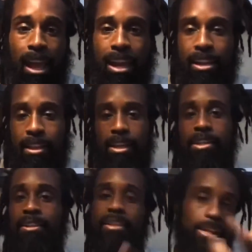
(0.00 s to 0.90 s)
And at the end
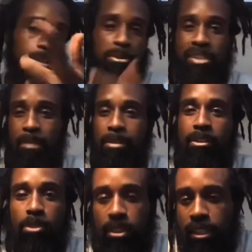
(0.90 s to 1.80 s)
of the day, they can do the same thing
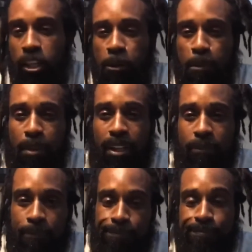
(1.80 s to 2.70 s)
too, because he's a human being.
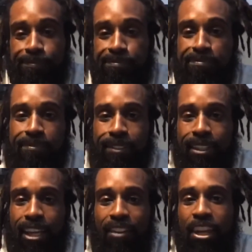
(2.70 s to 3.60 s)

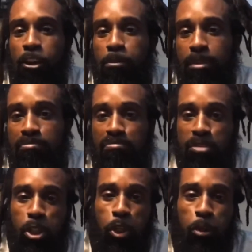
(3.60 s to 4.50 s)
If he human,
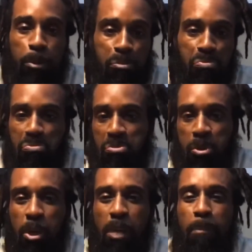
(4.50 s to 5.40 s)
you human,
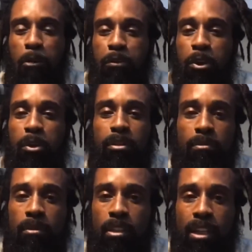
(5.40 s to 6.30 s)
we can both do it.
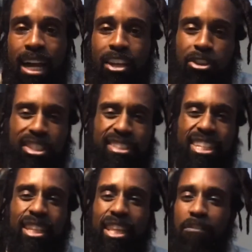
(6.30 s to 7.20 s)
You just
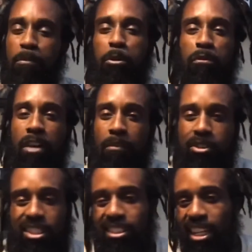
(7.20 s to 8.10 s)
seen living proof of it.
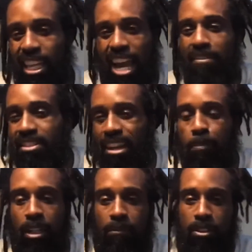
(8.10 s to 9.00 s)
You just seen a live
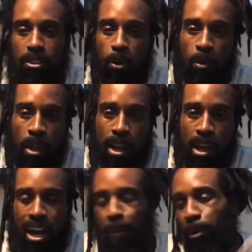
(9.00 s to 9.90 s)
example of it. So
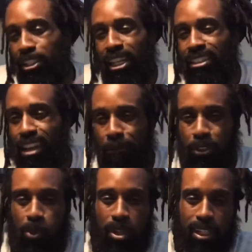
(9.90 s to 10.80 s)
I appreciate y'all
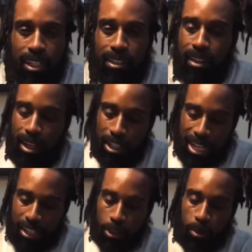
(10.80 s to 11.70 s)
for tuning in. You
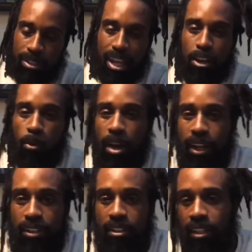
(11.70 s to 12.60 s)
got the 3
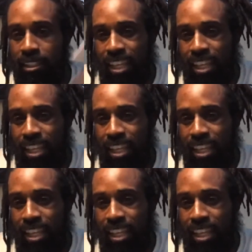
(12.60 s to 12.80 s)
takeaways.